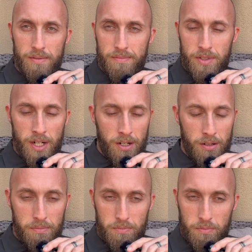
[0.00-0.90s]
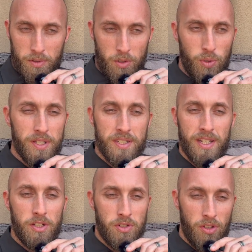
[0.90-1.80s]
They're
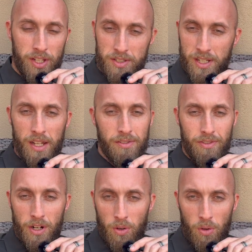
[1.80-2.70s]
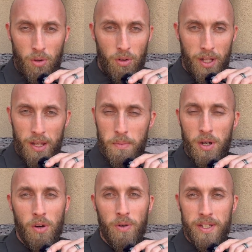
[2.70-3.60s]
quintessential. That's kind of their whole
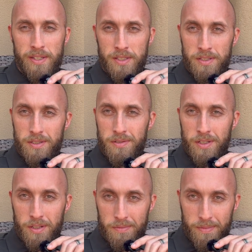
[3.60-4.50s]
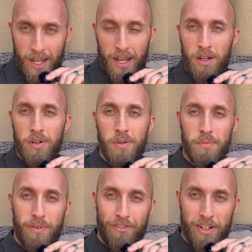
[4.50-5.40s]
MO, is the
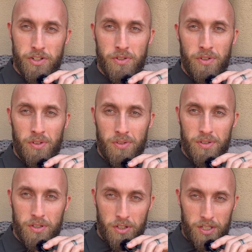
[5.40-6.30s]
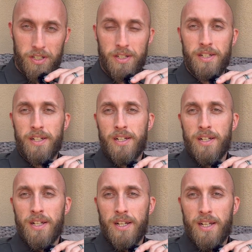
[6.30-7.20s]
at-home professional cook.
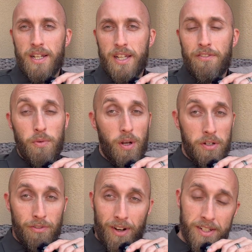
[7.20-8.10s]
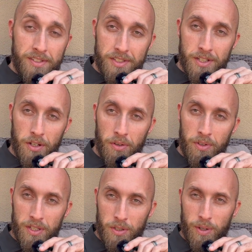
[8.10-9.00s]
If you want your friends to know
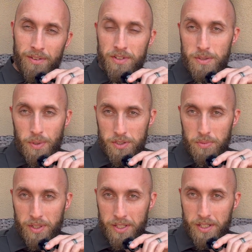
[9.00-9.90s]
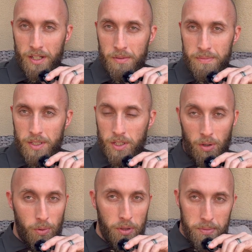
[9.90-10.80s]
that you have disposable income,
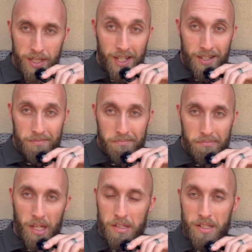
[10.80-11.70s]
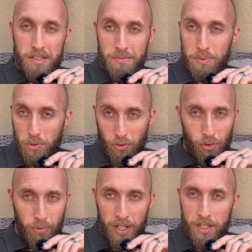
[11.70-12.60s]
go with Miele. It's a
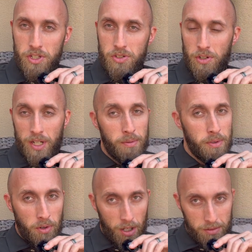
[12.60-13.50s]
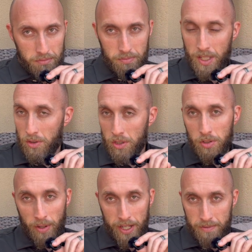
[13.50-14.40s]
beautiful range. Don't get me wrong. They
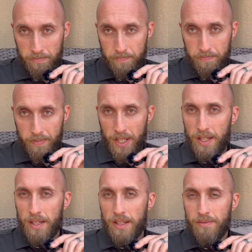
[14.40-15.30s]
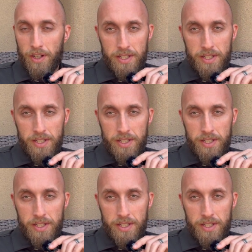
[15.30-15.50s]
look great. Very